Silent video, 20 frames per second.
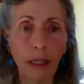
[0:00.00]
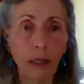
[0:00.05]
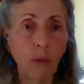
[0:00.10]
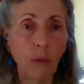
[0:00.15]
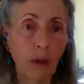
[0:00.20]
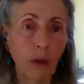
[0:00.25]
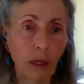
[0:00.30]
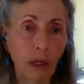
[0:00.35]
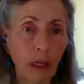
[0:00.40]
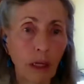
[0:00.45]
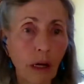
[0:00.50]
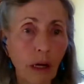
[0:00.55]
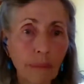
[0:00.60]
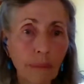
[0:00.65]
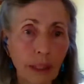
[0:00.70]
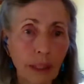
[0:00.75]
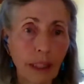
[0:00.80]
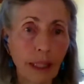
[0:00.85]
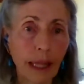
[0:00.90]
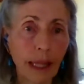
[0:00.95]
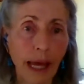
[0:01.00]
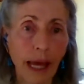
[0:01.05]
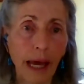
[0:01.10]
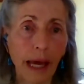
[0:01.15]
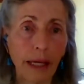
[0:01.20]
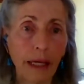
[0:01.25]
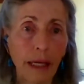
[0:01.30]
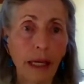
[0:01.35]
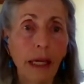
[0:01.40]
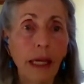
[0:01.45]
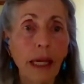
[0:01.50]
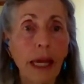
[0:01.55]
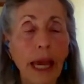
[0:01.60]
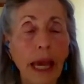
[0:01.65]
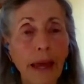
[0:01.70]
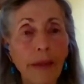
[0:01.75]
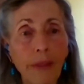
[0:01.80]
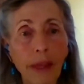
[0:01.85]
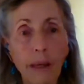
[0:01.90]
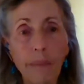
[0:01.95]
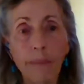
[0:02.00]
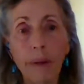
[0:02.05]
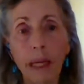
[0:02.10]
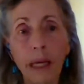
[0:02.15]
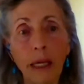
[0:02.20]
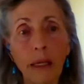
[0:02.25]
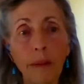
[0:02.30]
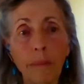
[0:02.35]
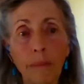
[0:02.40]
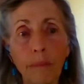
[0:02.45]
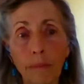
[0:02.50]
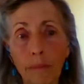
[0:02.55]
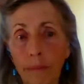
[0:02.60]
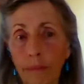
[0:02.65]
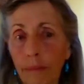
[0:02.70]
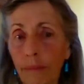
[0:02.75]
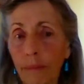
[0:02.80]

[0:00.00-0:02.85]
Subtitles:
going to want to come to that. And they may